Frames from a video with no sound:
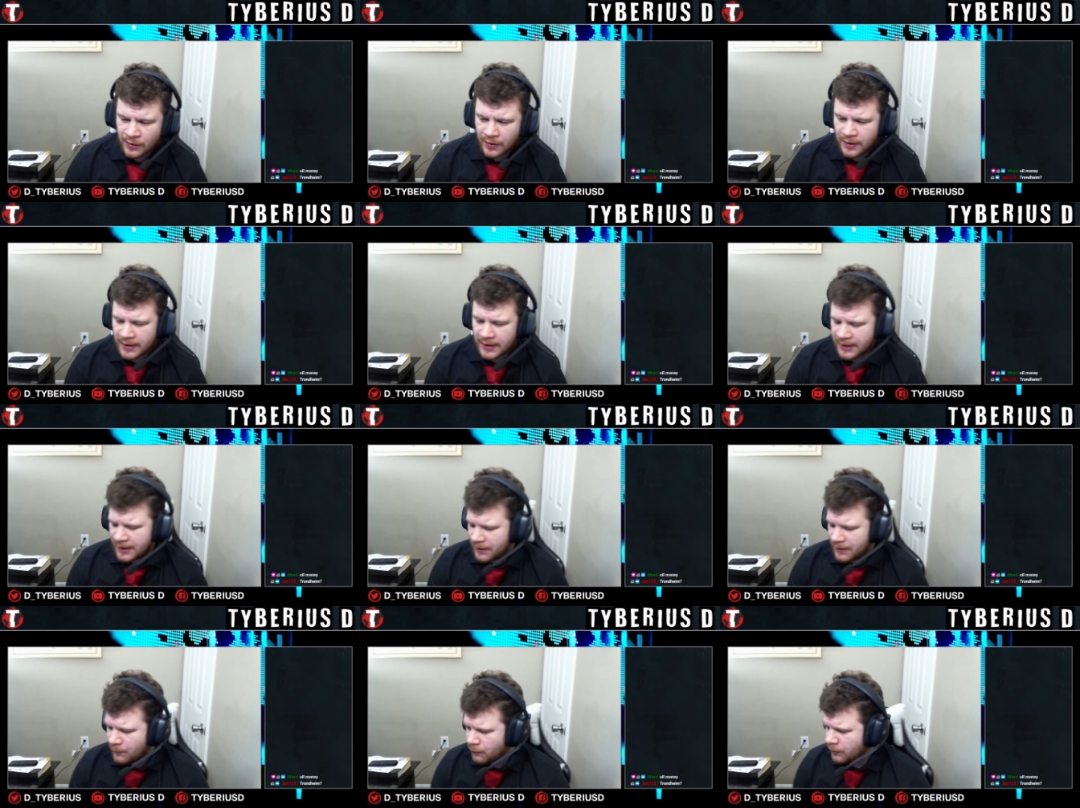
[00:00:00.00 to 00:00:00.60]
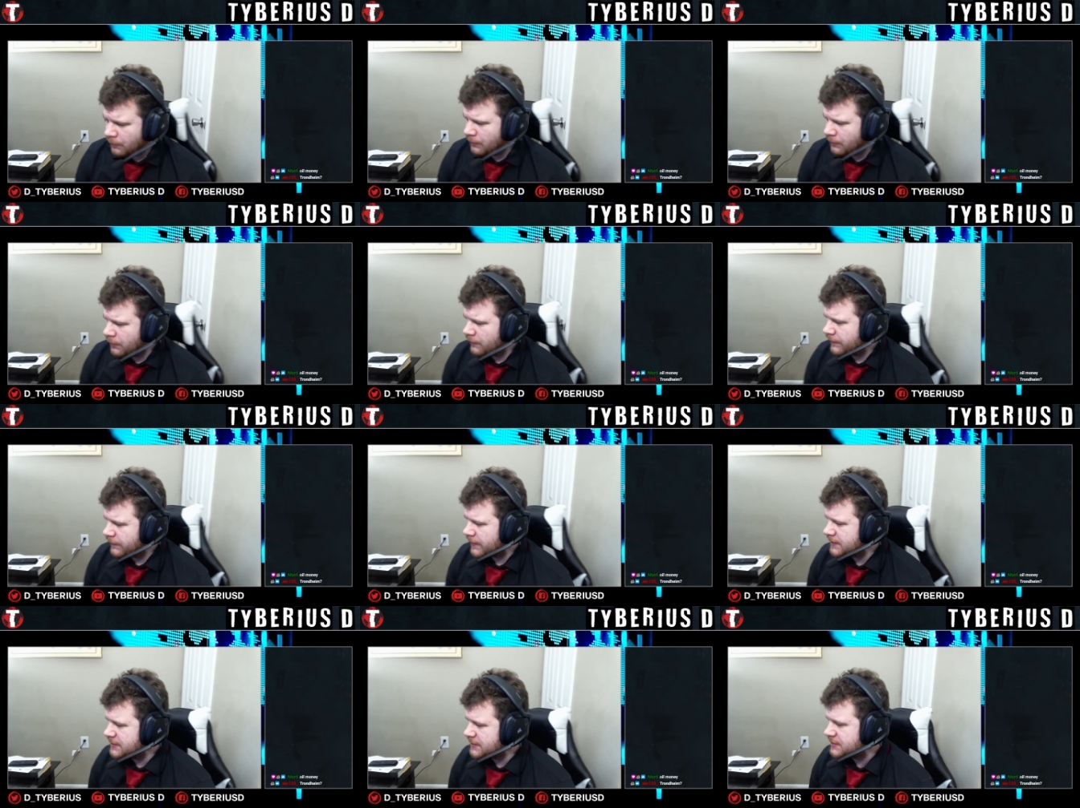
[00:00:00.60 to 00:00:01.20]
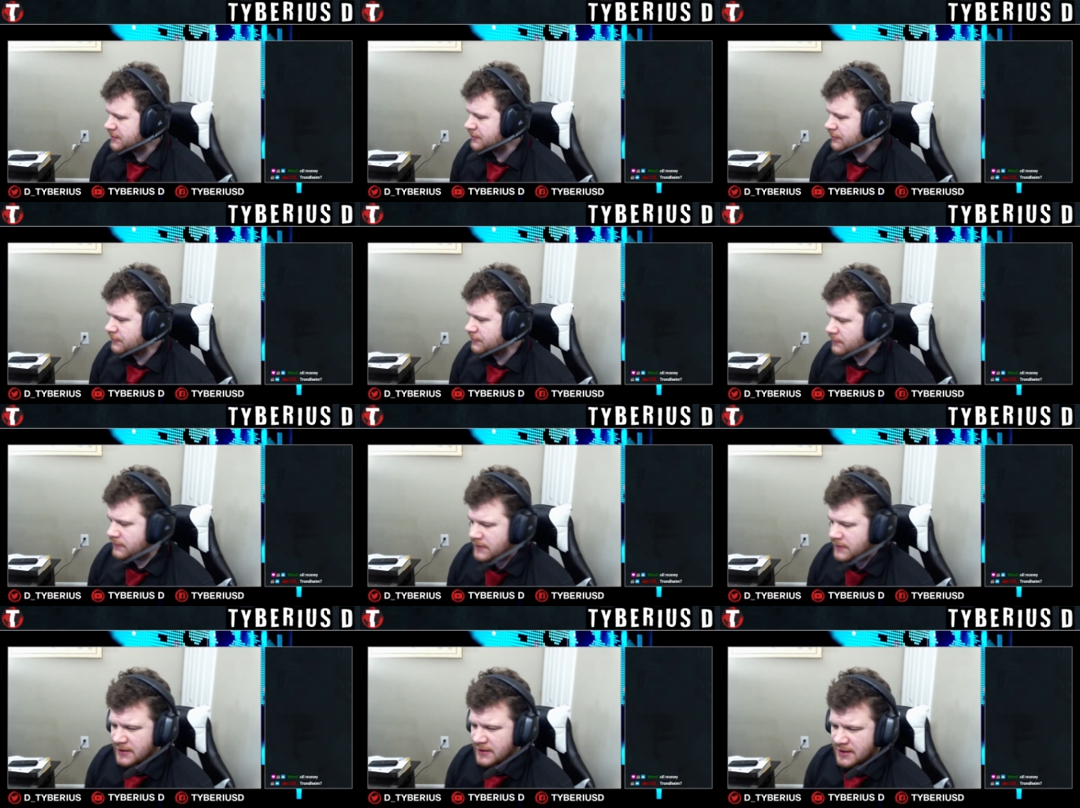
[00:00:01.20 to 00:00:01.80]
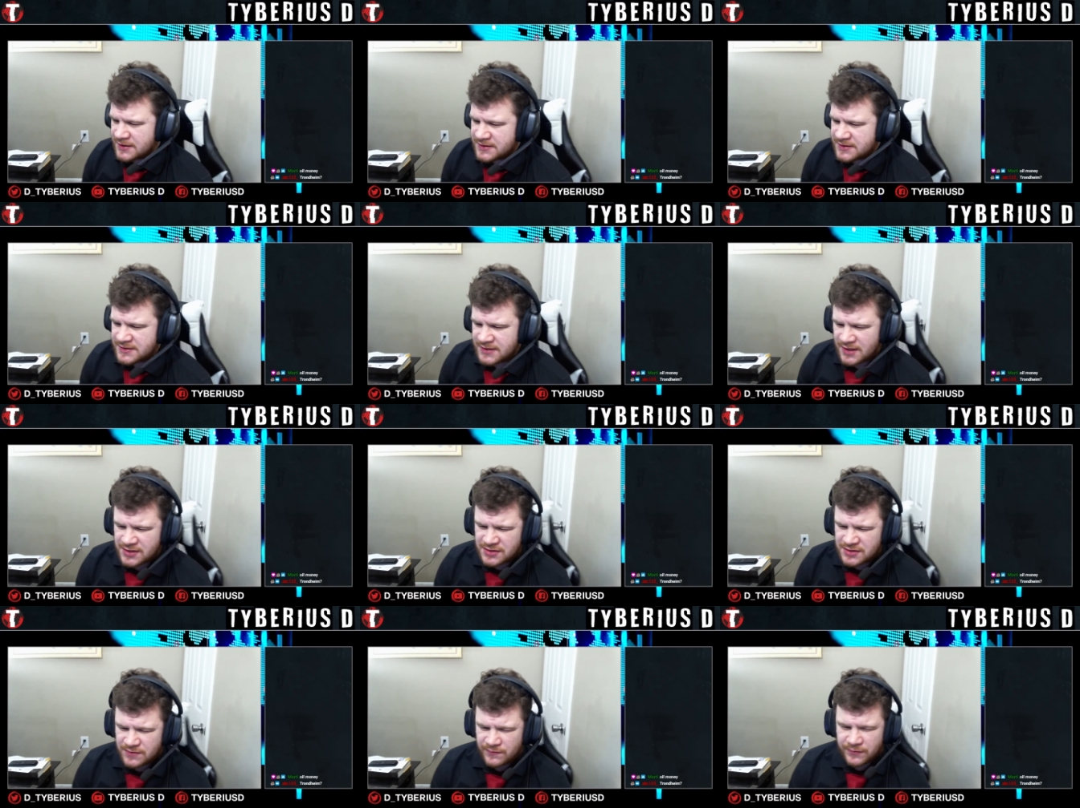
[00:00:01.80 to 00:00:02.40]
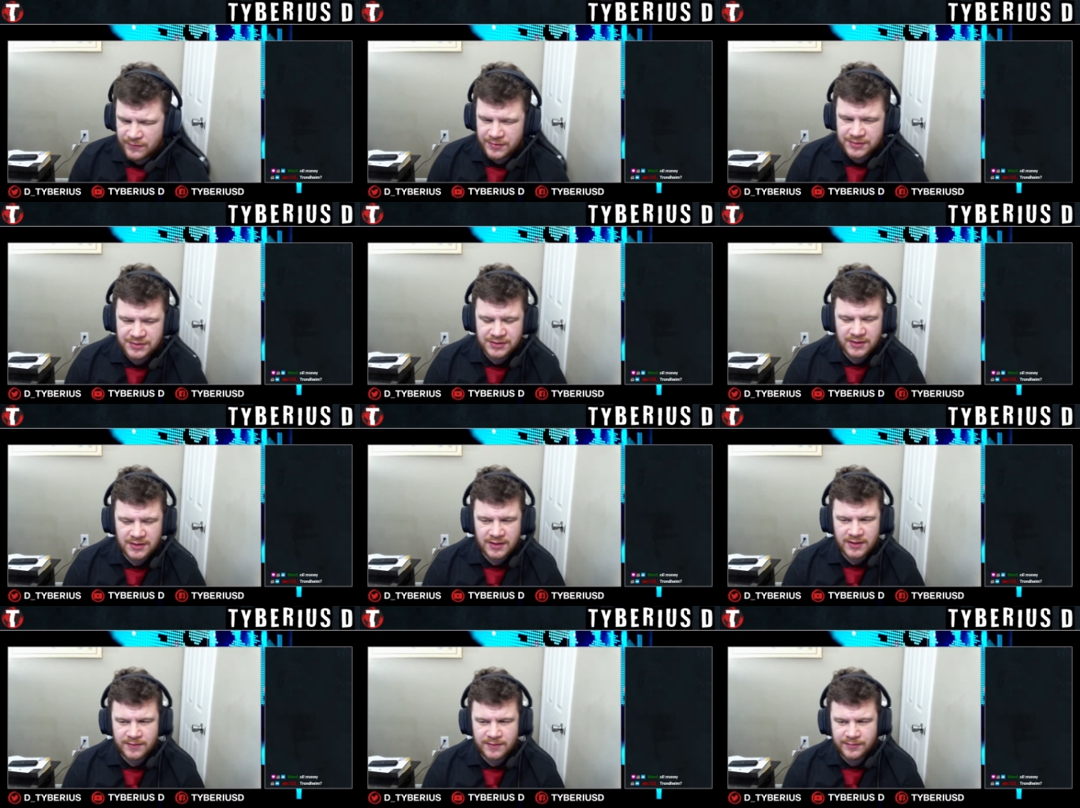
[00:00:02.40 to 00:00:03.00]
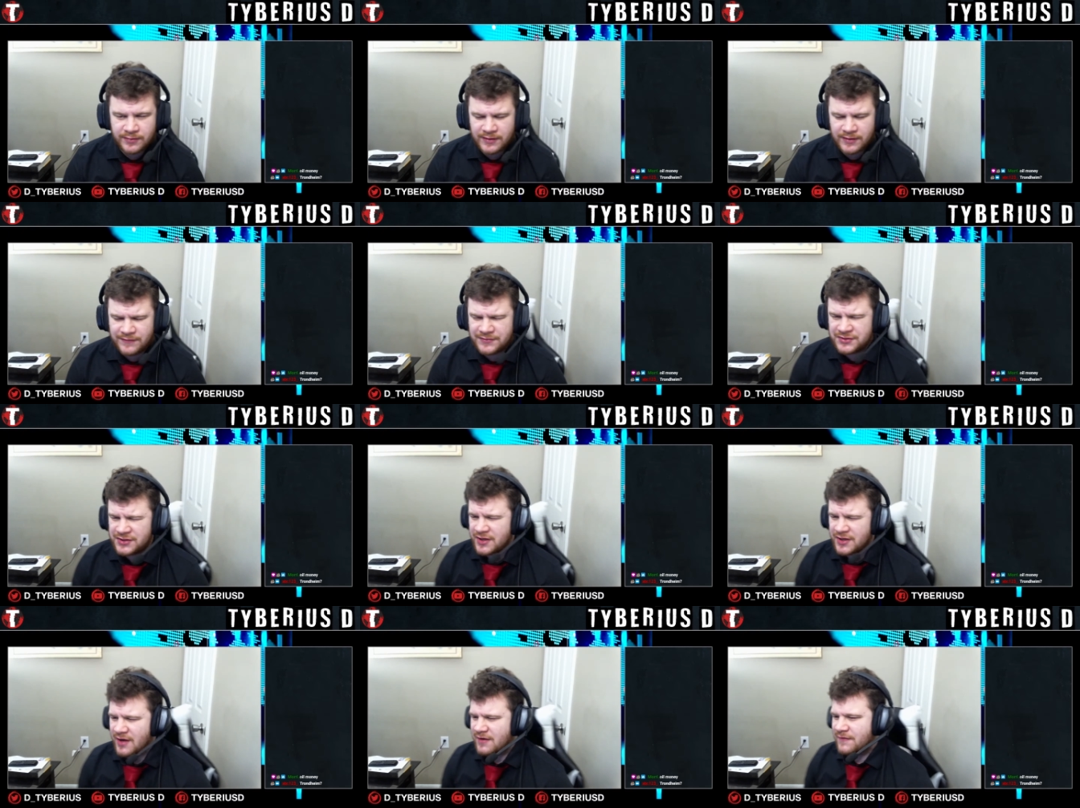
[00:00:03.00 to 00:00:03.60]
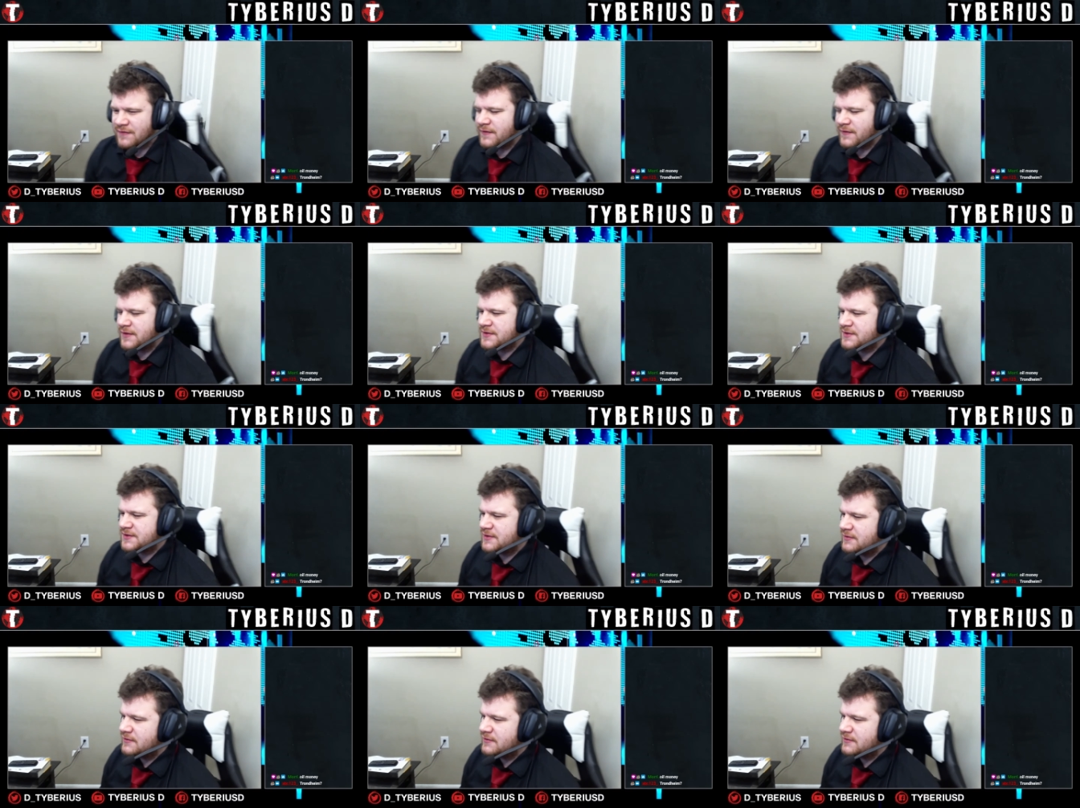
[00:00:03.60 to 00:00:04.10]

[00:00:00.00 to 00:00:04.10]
We'll move into the next section, which I believe is geography, is it?